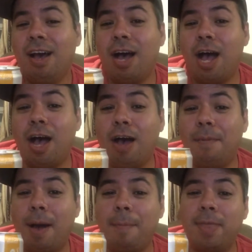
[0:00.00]

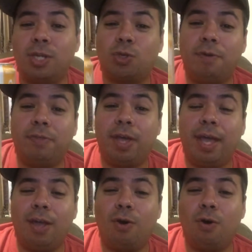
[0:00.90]
I'm not sure if
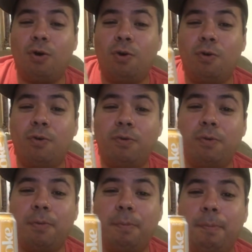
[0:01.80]
they go
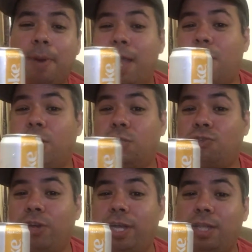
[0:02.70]
by
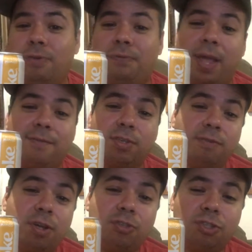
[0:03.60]
country, the flavors
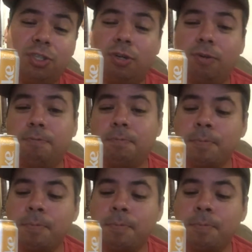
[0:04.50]
of the country, you know.